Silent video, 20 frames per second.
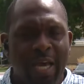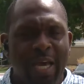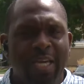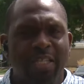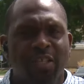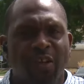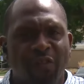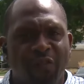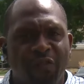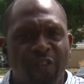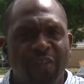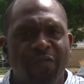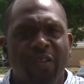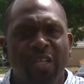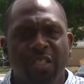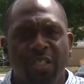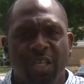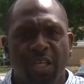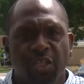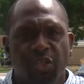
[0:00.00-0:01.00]
He's a
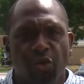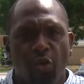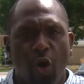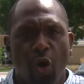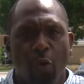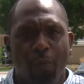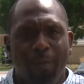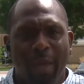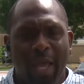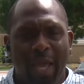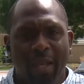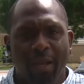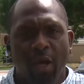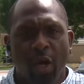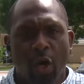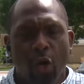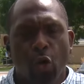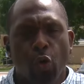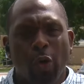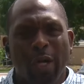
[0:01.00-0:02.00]
56-year-old man
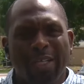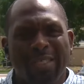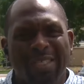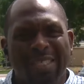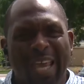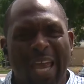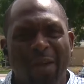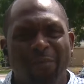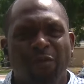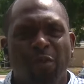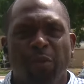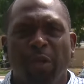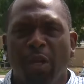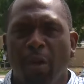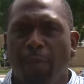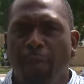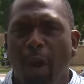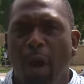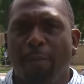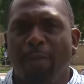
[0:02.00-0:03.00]
who escaped from the
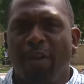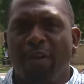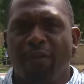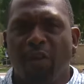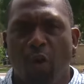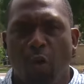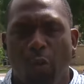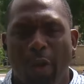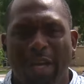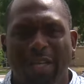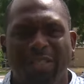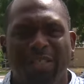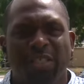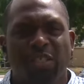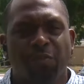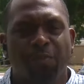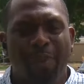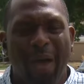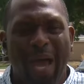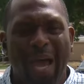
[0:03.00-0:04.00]
Department of
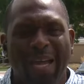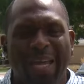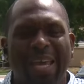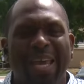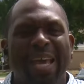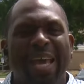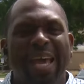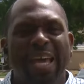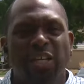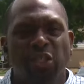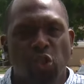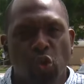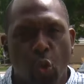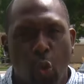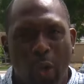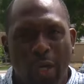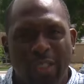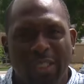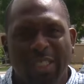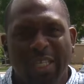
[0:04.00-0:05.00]
Corrections back in
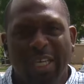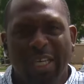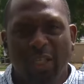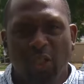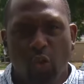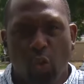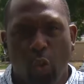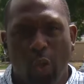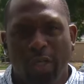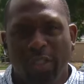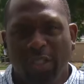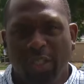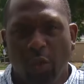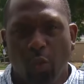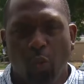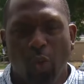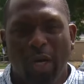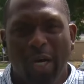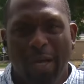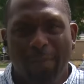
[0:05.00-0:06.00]

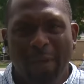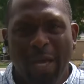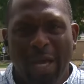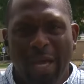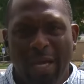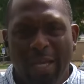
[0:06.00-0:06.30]
2021.